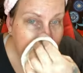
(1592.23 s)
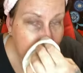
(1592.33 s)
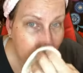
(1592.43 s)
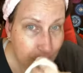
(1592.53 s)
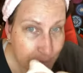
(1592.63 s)

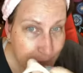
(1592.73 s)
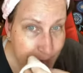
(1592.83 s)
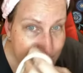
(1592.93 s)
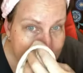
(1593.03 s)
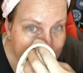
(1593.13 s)
do my
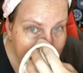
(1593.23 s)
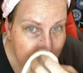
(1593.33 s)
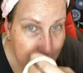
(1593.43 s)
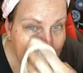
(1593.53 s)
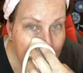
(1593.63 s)
face.
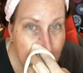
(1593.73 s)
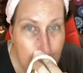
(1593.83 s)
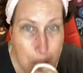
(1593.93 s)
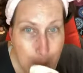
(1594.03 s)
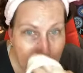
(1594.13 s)

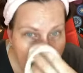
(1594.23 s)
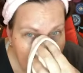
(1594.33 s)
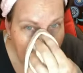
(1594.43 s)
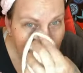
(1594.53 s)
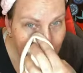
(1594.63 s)

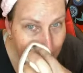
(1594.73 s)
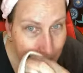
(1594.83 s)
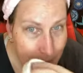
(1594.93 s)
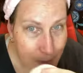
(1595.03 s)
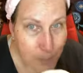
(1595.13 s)
Oh,
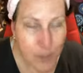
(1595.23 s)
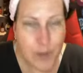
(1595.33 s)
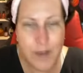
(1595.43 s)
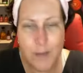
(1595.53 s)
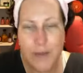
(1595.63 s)
I keep
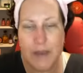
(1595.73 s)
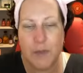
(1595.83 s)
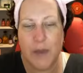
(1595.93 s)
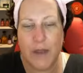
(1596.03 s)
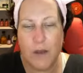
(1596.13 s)
putting that piece
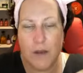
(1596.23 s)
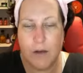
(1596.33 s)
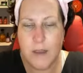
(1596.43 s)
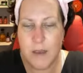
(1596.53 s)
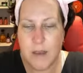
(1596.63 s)
back on.
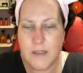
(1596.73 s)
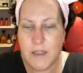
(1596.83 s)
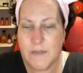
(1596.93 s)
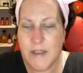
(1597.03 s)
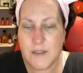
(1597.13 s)
That's
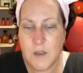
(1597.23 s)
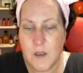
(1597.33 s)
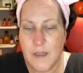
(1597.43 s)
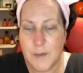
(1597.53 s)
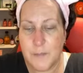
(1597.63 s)

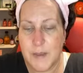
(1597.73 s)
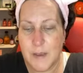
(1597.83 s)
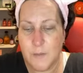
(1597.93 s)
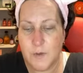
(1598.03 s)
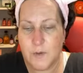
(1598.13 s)
all that
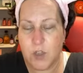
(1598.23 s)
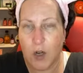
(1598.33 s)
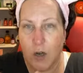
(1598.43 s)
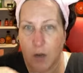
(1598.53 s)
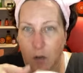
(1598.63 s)
bamboo
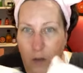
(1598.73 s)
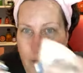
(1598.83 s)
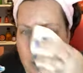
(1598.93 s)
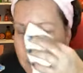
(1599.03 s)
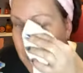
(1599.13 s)
charcoal.
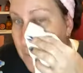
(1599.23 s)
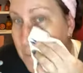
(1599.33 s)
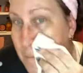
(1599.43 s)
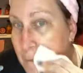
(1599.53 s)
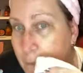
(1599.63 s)
That's
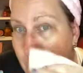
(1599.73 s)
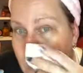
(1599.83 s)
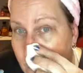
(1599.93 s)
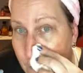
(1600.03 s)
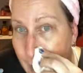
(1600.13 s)

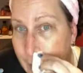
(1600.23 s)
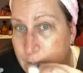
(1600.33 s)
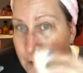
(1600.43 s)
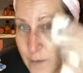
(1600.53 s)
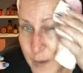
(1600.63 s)
those
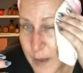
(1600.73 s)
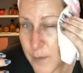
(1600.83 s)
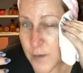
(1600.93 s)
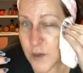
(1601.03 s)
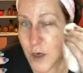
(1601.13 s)
flecks of
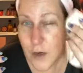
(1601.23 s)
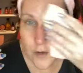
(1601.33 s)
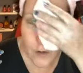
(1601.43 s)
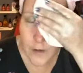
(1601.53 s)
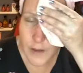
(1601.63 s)
bamboo
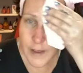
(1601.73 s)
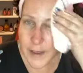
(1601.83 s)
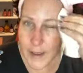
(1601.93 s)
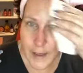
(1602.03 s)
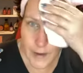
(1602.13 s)
charcoal
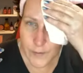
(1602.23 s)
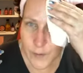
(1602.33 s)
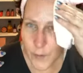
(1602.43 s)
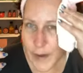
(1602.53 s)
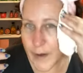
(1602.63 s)

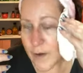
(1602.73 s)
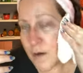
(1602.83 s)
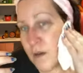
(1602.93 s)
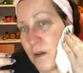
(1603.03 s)
everywhere.